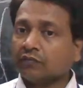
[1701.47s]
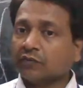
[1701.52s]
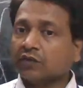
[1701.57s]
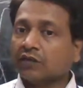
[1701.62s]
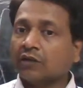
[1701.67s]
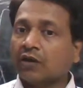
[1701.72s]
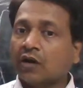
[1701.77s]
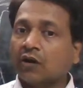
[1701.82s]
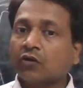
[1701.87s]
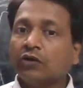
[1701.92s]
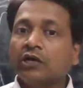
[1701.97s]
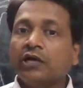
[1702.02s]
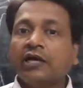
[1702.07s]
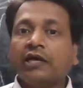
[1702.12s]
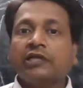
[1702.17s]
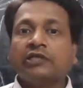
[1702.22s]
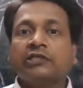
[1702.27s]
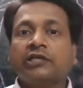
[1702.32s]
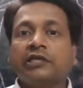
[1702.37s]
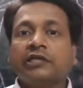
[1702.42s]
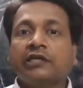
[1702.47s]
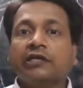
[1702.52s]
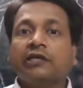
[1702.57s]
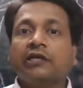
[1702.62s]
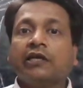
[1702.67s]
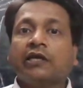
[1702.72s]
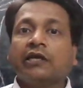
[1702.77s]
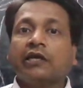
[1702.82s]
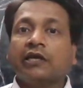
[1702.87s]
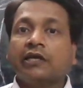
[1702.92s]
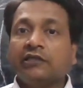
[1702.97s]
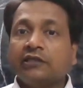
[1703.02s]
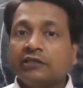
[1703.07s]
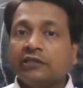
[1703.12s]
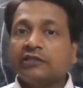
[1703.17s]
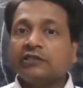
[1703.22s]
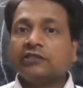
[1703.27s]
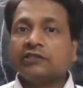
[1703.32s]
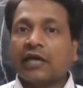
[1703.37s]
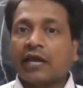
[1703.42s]
Now, in
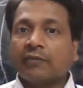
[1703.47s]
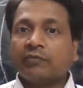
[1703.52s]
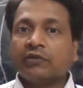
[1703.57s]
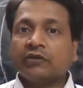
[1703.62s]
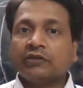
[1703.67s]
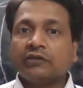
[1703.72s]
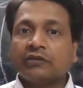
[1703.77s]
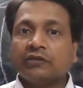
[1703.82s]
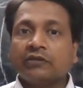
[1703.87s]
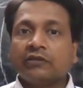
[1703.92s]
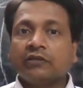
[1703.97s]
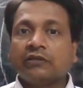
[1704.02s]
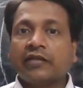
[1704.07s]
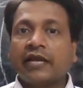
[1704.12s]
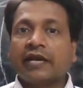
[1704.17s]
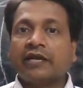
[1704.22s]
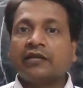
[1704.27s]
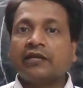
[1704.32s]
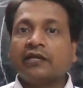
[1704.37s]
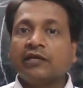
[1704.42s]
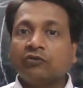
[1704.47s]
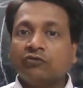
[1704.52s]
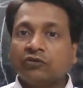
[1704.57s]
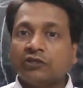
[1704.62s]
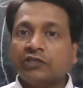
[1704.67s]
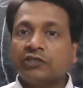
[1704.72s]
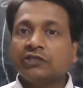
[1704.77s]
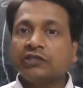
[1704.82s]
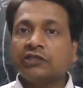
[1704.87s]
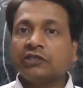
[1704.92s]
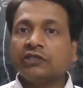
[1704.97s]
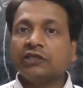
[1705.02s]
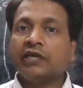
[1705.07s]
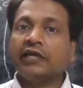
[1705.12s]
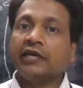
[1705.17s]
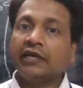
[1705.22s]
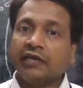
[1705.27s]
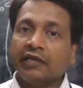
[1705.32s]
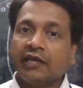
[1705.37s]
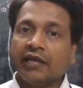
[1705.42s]
this chapter, that nutrition
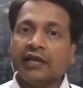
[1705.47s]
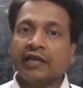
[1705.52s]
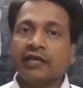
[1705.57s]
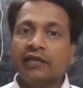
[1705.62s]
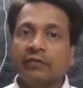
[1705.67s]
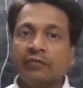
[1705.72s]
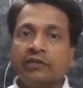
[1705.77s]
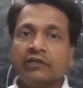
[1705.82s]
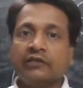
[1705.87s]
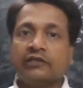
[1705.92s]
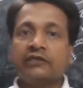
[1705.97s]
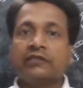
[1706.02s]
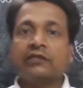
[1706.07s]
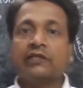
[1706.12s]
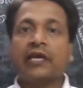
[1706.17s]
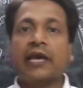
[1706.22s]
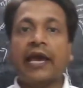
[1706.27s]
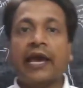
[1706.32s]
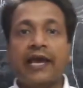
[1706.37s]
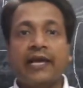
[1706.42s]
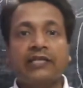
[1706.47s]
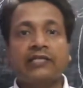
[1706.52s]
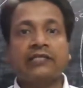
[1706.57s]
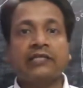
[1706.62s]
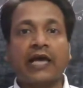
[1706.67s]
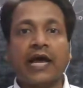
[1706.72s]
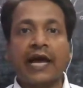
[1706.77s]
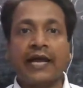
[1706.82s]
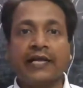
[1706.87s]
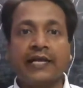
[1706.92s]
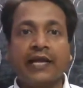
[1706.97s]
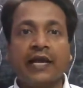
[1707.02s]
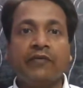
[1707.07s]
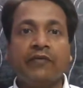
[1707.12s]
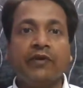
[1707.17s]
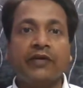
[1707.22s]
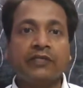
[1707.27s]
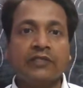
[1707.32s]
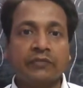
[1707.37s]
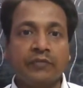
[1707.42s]
in animals, as I have
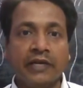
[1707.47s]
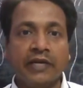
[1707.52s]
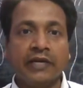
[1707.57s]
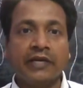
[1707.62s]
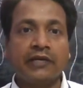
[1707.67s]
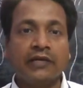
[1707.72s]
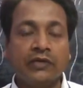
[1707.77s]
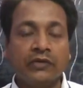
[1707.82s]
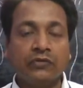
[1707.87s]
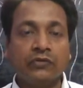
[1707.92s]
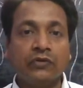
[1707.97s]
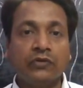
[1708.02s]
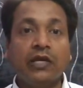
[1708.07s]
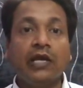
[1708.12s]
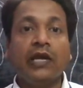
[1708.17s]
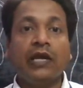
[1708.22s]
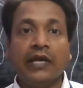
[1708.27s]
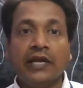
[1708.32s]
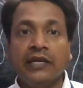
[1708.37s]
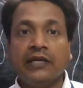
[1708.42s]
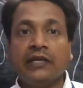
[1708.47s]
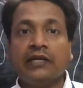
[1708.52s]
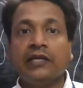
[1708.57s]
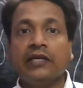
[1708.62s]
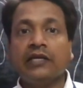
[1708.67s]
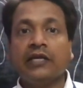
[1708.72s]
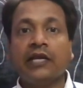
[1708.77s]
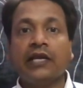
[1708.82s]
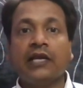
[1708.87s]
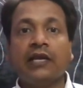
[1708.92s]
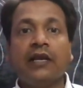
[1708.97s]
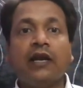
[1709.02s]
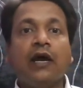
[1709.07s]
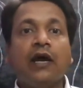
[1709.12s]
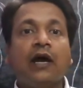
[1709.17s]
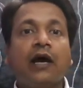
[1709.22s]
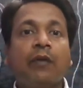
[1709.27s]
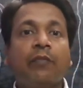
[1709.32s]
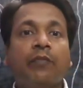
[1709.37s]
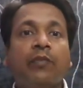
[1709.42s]
explained you in detail
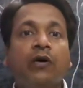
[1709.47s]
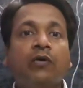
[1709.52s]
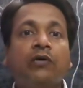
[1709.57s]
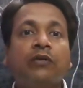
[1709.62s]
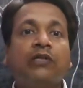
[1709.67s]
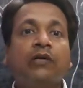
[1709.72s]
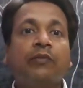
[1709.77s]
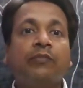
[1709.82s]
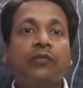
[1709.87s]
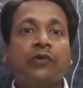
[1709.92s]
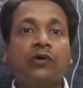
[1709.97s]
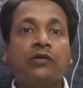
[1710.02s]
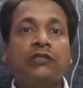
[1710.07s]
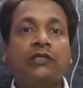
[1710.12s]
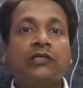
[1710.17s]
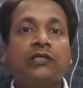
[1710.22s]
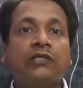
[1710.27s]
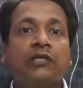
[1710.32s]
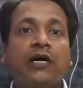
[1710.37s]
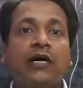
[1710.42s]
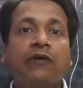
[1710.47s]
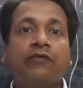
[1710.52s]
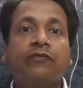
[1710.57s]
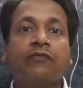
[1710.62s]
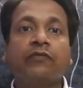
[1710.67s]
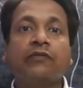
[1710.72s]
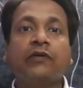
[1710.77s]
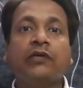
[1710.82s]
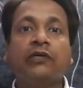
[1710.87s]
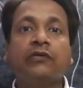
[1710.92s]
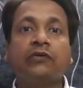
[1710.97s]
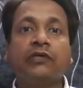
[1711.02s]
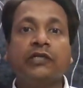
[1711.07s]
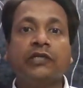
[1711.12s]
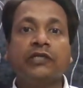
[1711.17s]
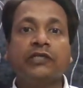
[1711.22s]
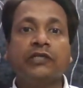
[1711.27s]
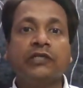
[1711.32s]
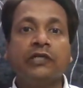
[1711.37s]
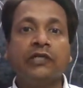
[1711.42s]
about the process of
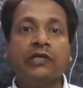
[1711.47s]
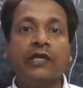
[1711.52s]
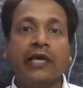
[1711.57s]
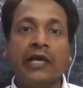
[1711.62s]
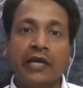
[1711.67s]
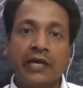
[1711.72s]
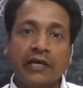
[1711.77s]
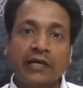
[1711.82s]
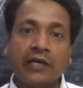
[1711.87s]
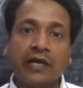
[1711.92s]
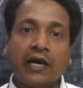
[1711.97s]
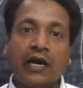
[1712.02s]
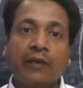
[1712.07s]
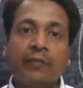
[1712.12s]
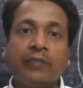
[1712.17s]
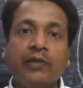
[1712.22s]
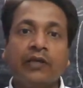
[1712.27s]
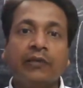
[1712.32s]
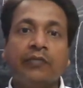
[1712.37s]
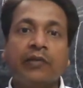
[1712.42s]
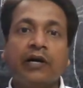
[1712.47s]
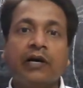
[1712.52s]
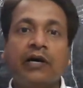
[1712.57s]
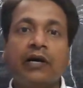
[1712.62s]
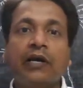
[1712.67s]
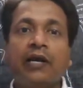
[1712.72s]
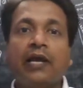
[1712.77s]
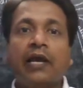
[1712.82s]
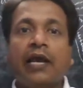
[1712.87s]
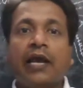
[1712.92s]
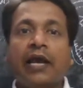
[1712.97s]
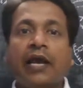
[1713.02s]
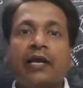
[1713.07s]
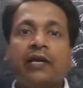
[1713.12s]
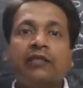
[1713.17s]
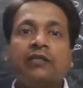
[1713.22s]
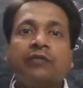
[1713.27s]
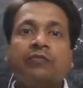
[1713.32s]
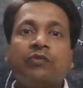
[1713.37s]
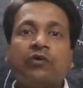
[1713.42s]
nutrition in amoeba and
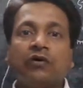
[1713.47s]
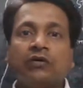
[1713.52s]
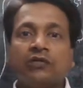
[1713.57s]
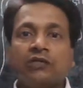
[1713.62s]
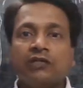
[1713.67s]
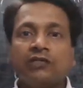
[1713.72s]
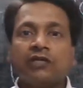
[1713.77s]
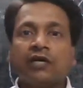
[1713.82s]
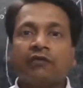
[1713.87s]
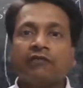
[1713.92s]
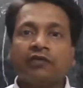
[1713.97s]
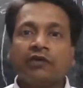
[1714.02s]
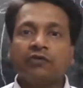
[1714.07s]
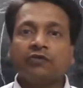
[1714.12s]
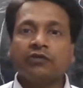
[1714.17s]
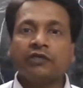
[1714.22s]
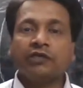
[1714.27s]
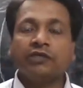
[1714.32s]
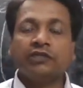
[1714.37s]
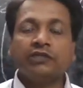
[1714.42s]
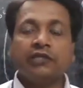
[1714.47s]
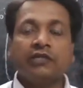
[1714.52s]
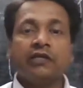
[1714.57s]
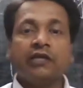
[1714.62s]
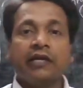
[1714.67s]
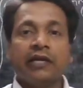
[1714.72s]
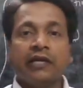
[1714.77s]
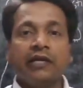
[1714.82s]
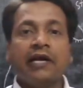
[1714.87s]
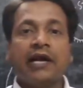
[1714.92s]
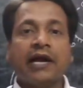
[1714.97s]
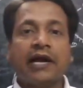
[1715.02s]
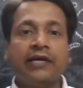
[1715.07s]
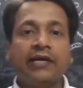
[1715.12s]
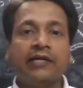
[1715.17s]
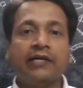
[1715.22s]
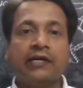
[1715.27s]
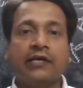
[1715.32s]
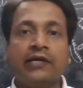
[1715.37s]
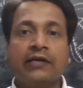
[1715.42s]
the process of nutrition in
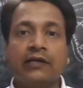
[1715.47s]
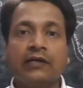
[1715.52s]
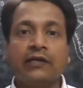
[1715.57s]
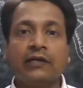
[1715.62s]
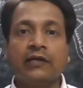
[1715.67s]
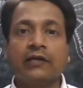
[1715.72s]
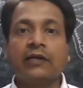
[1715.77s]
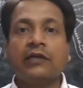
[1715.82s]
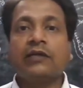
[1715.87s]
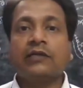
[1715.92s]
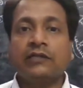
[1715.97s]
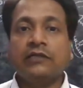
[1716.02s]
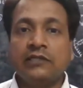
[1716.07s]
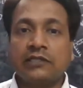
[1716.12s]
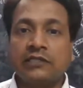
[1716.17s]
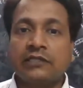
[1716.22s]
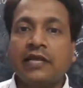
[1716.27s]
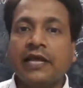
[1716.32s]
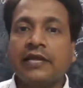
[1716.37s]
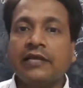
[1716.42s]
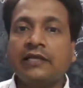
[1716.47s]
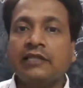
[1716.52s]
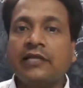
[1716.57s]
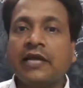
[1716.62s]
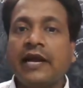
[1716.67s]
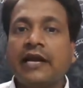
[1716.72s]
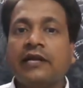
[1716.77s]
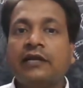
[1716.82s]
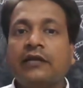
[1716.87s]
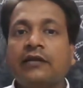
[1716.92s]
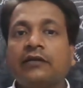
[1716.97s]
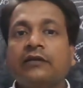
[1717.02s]
Hydra, just like that,